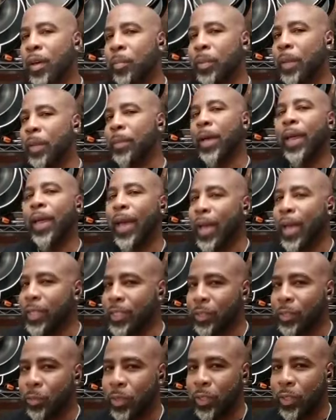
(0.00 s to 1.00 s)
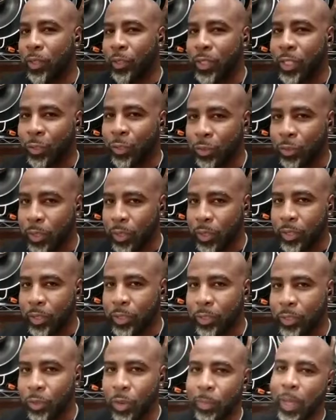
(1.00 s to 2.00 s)
But I'm not asking what their secret
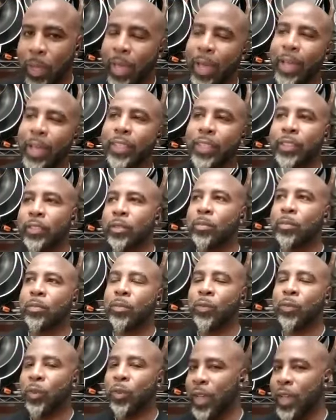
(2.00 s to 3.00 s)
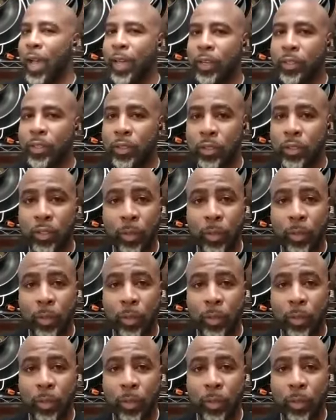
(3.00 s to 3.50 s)
is, or I'm not asking them for guidance.